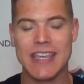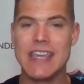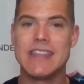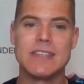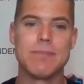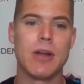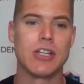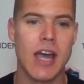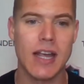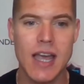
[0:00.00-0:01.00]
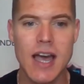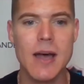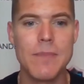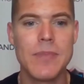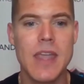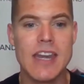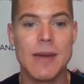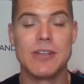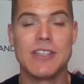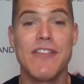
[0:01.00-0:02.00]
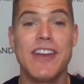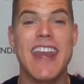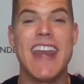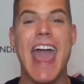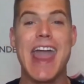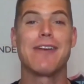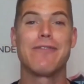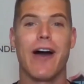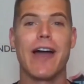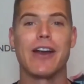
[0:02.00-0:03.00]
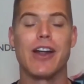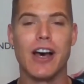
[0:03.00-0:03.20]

eatthismuch.com. Number seven, an air fryer.